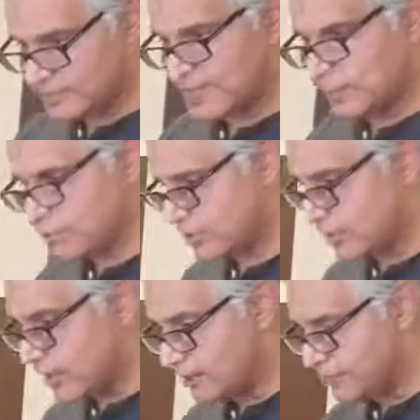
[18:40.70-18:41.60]
captured a
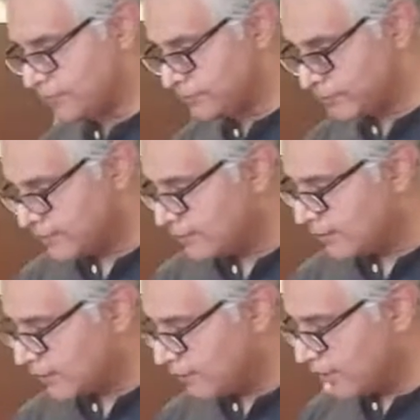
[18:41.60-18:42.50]
lot.
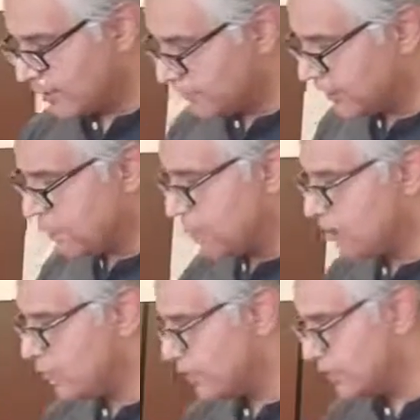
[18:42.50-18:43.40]
And we are living in a
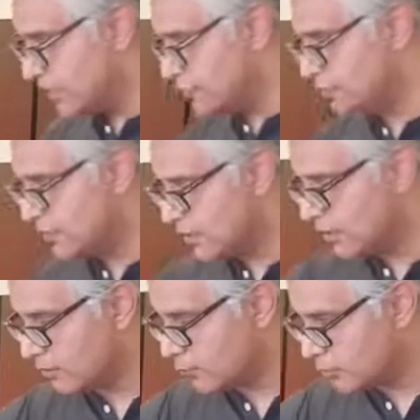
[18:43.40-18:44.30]
world where we need to be a
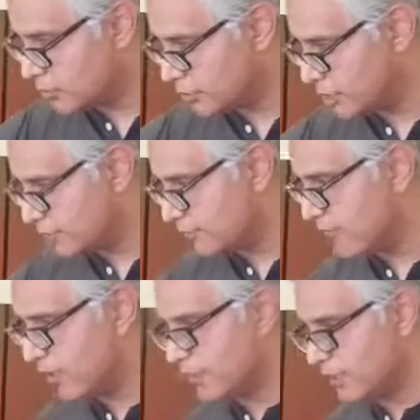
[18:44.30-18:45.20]
lot more conscious of
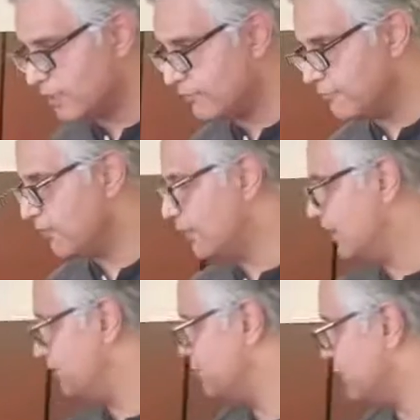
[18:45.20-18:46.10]
how we live our
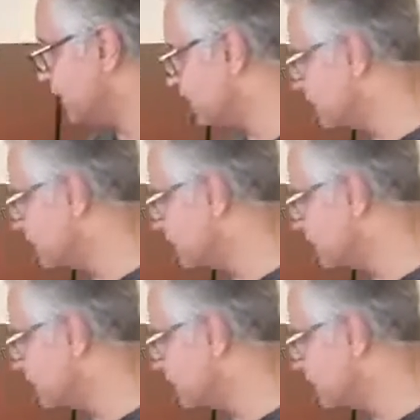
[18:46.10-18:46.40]
life from here